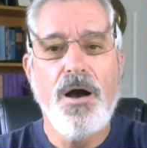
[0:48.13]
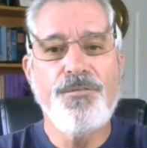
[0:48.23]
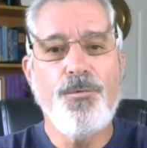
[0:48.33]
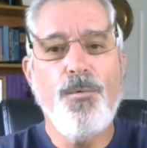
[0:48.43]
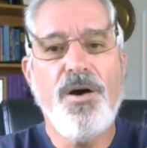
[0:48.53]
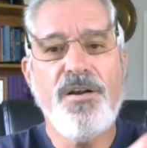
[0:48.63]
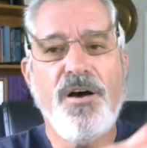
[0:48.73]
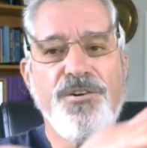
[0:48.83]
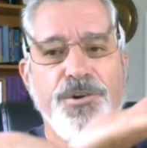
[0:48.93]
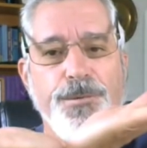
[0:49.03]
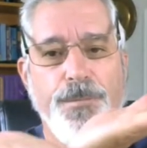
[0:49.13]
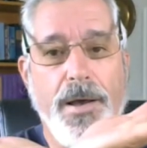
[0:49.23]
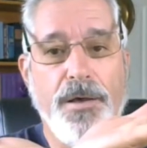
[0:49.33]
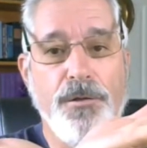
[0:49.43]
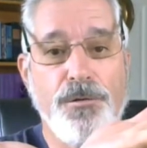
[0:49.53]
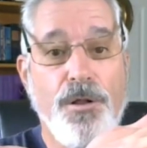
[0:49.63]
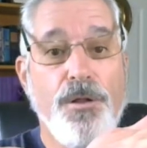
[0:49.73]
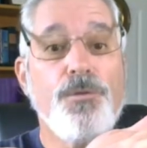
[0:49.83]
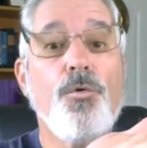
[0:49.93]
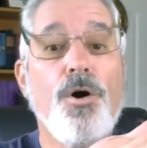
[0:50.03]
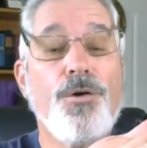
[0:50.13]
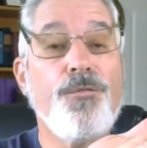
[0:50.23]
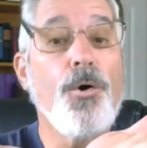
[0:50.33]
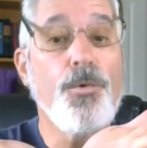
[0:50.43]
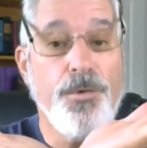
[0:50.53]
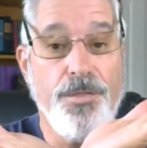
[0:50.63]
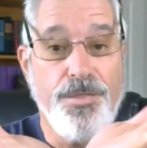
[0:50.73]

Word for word: of a one hundred mile long road.